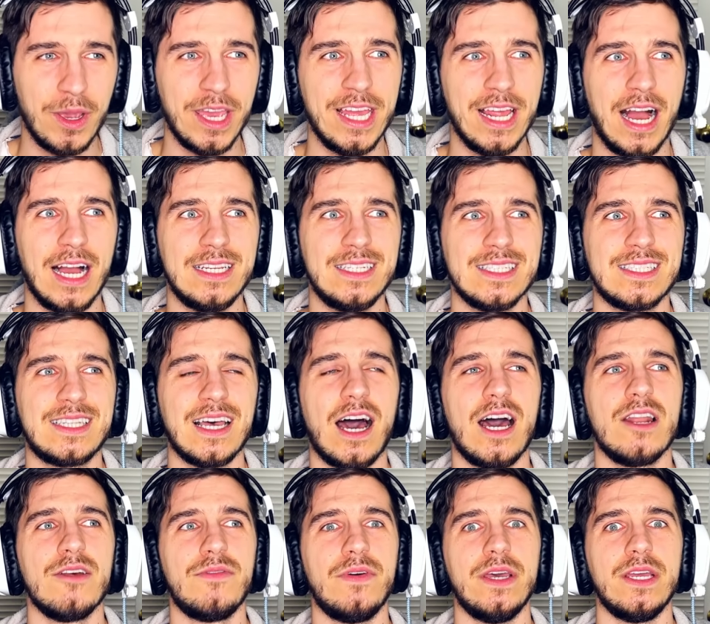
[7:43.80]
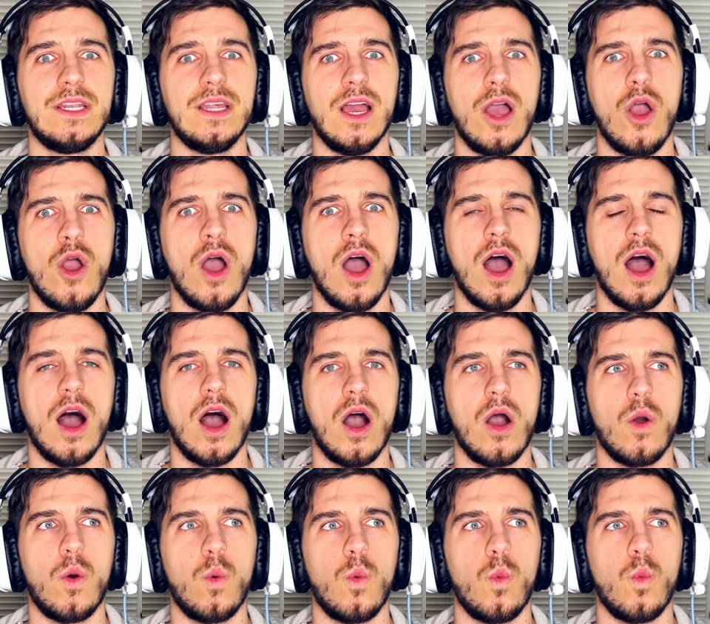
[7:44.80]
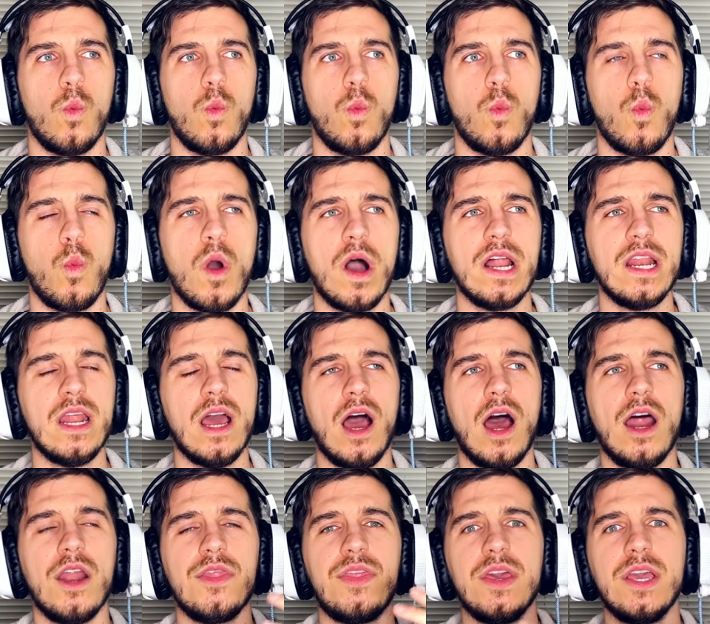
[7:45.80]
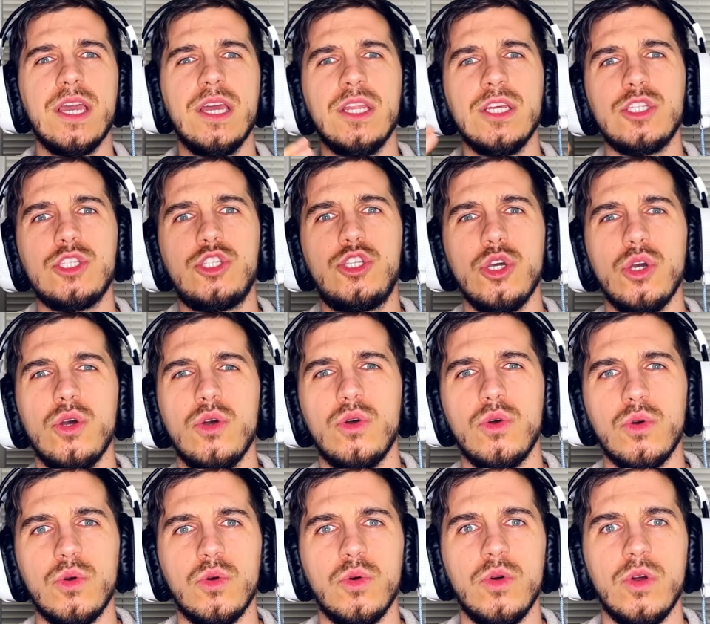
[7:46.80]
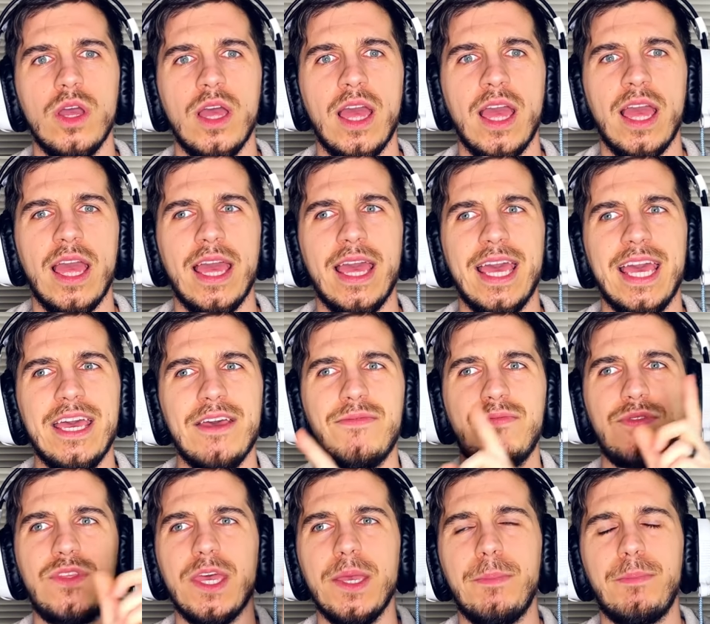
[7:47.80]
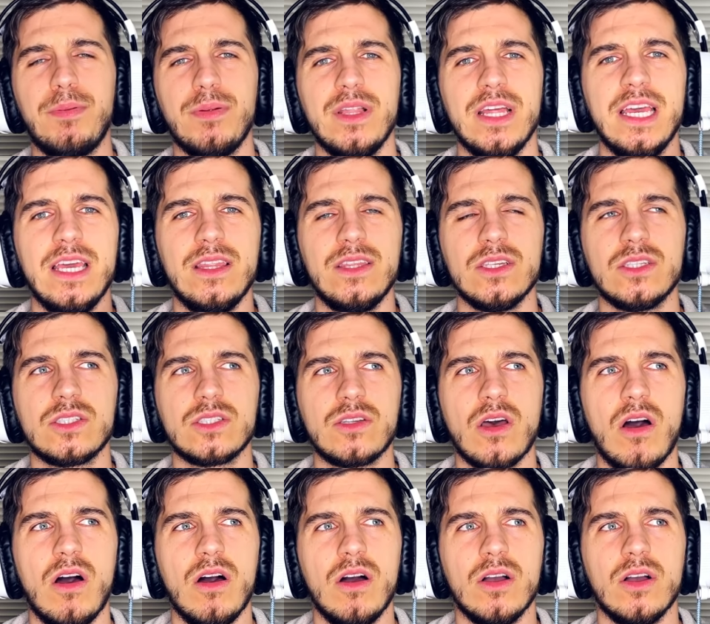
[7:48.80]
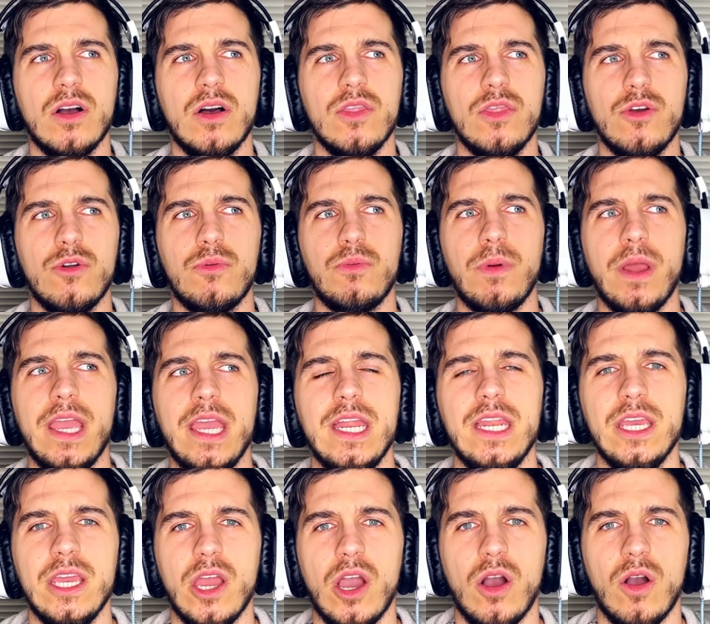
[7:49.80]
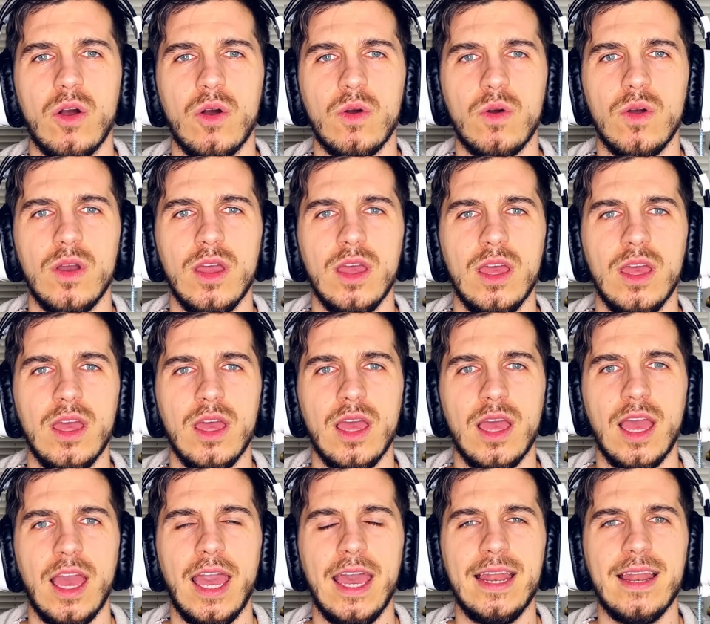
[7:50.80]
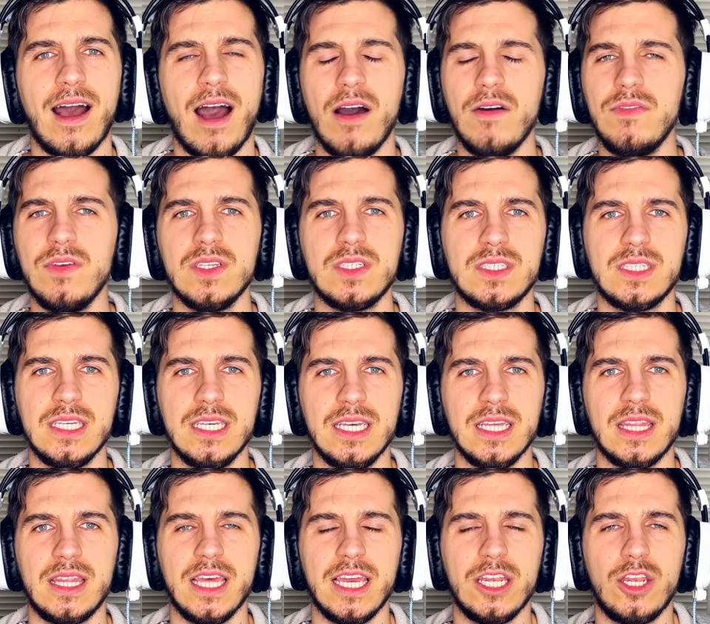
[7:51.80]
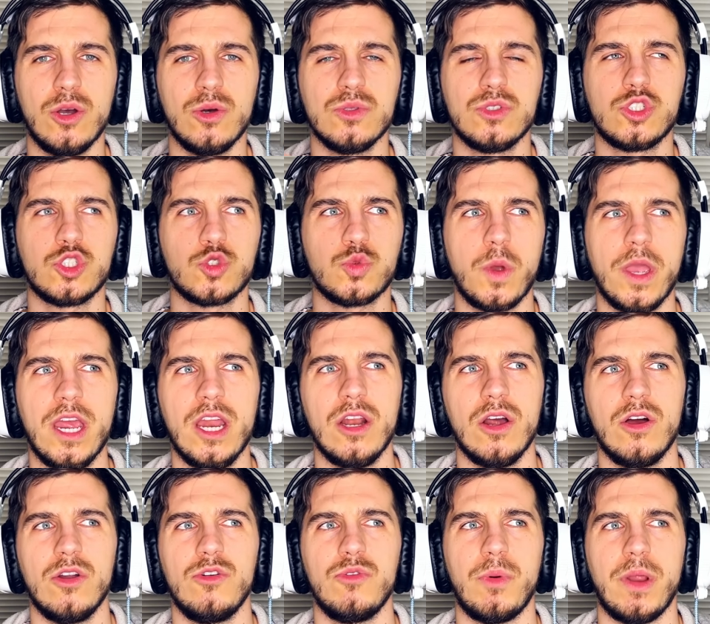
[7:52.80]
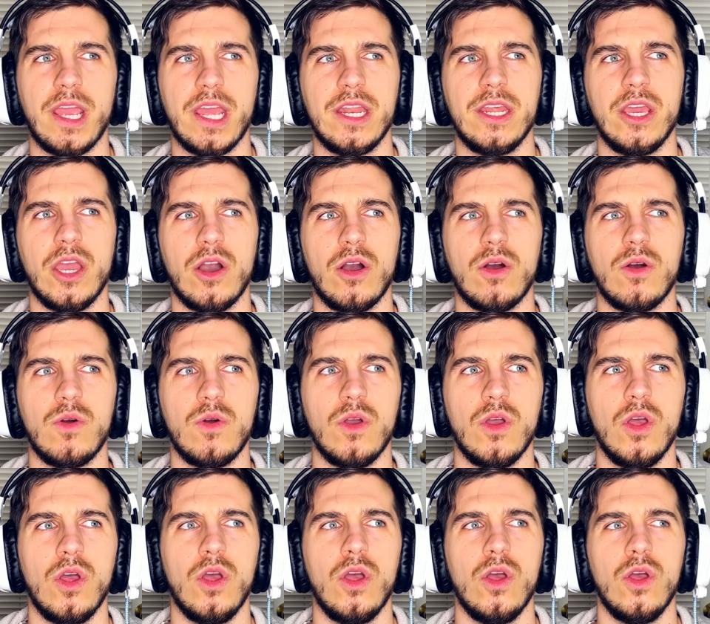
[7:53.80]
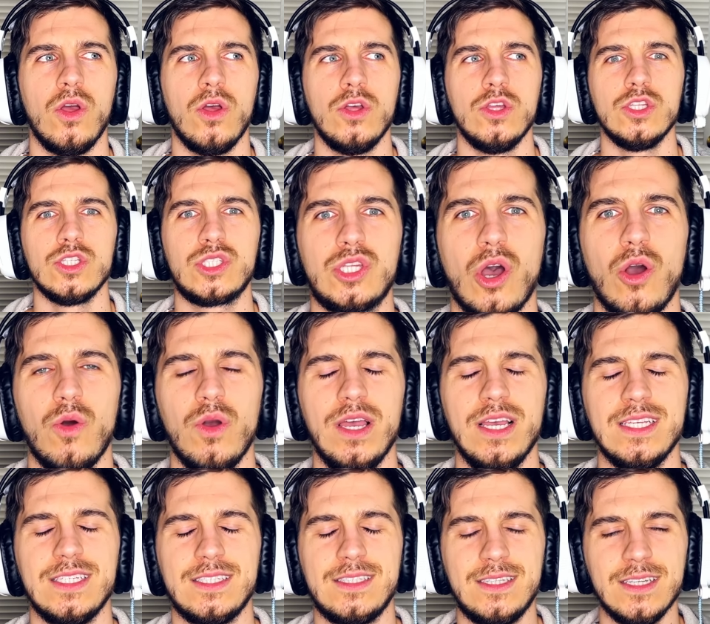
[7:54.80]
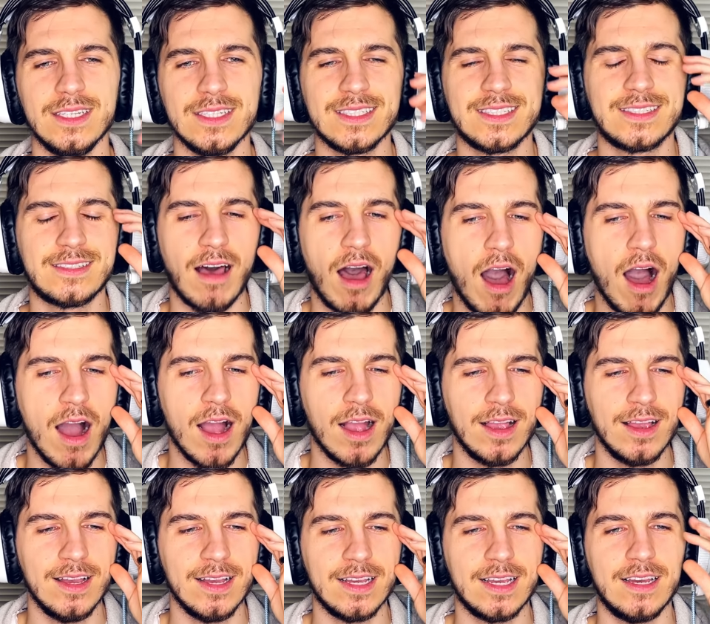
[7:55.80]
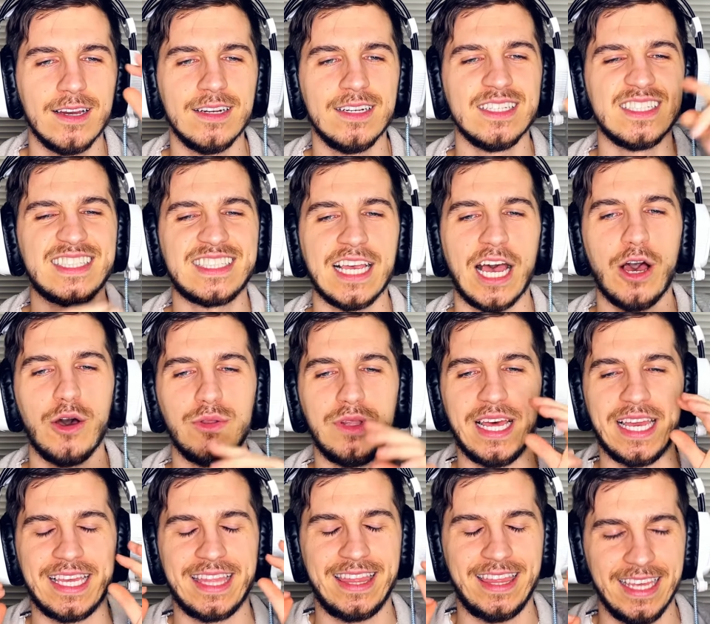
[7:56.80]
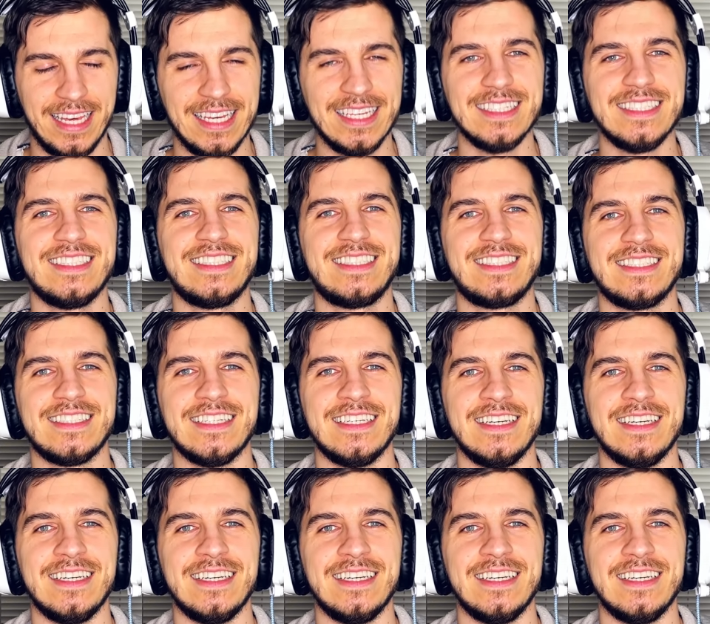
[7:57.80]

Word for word: Wait, I just thought of it. What are they gonna do if they play the song on the radio? And obviously they don't swear on radio. So is this song gonna sound like this?